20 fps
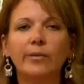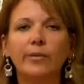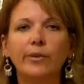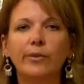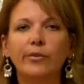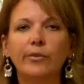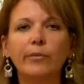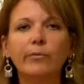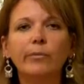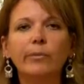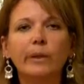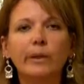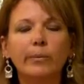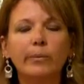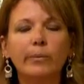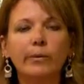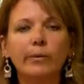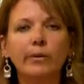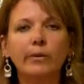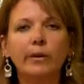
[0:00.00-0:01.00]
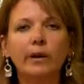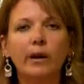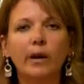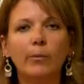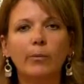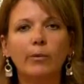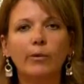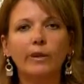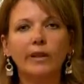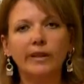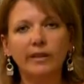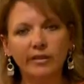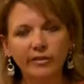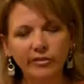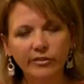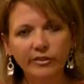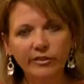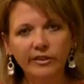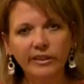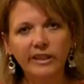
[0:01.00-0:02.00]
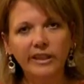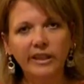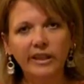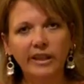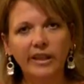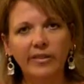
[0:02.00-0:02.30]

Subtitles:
Different people operate differently,